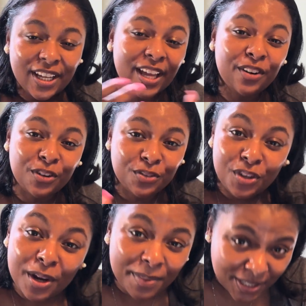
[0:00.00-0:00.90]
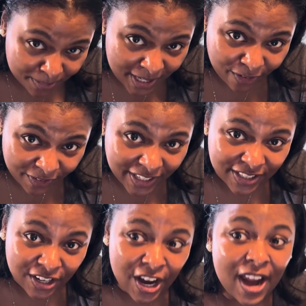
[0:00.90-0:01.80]
don't know. You got to make some sacrifices,
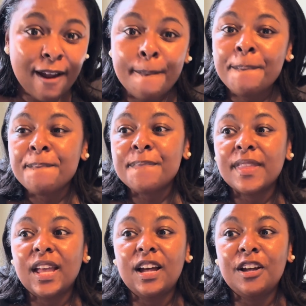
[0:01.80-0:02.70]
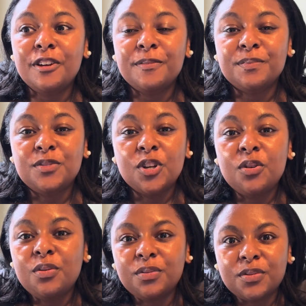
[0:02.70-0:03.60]
all right?
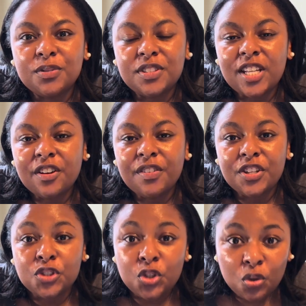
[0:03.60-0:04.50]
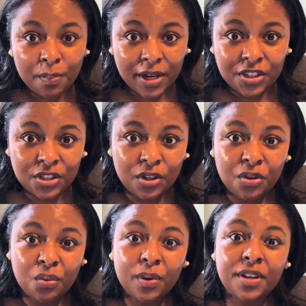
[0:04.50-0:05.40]
Don't sacrifice too much though,
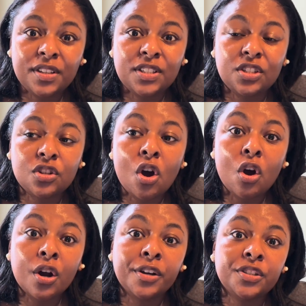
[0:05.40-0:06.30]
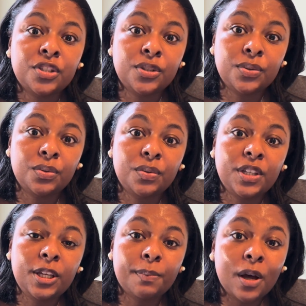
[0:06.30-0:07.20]
to where this is hard to
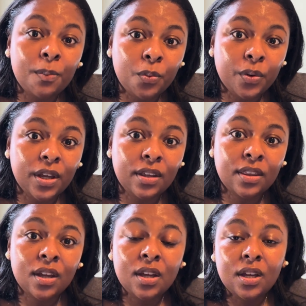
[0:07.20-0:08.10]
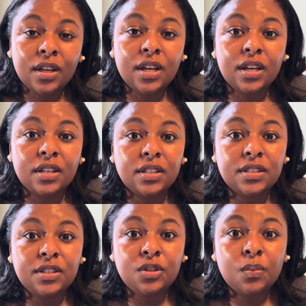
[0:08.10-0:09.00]
keep up with,
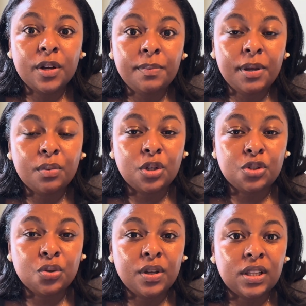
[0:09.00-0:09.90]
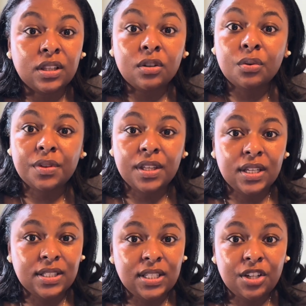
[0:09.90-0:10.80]
because you want to be able to enjoy the little
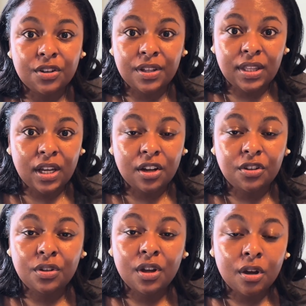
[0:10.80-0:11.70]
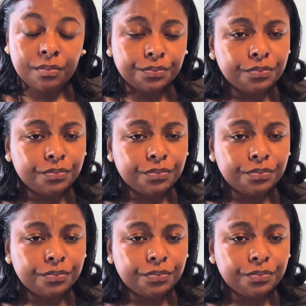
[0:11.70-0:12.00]
things here and there, you know?